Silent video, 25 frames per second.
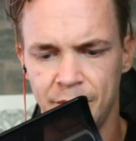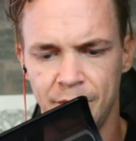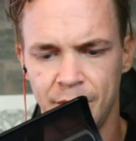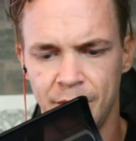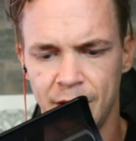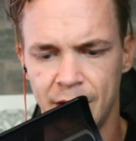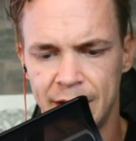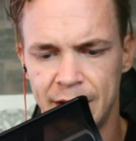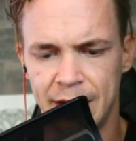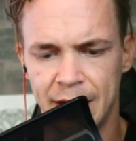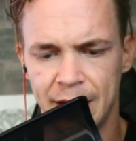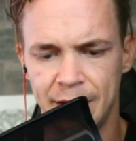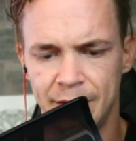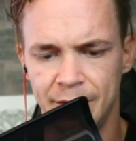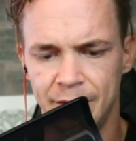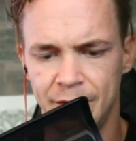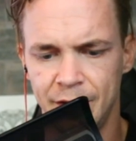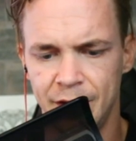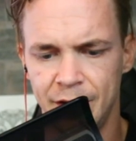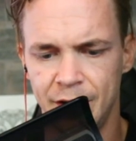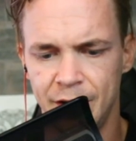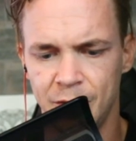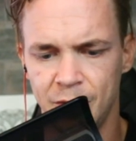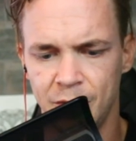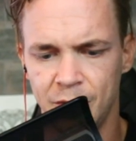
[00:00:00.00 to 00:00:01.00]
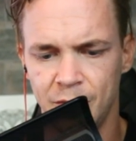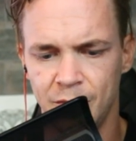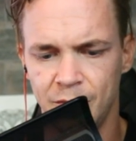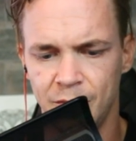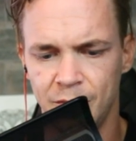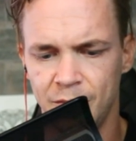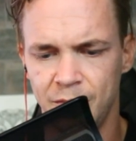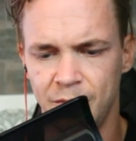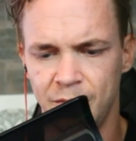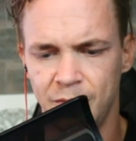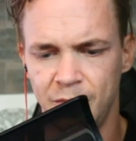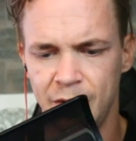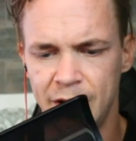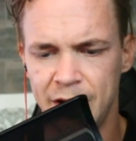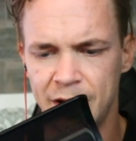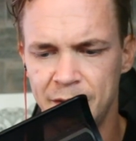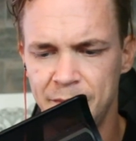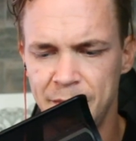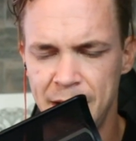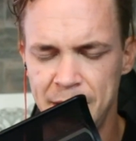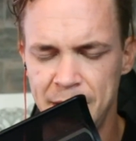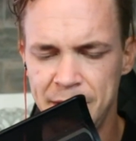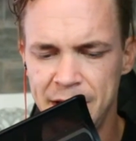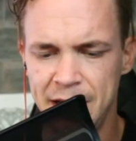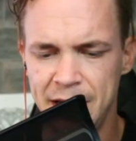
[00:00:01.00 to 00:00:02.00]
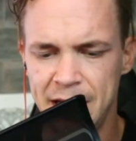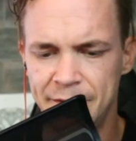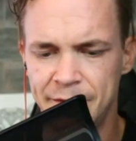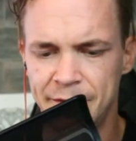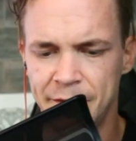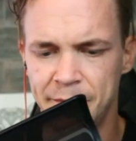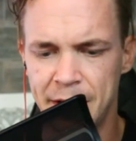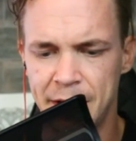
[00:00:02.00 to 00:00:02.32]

Again, you know, we could maybe even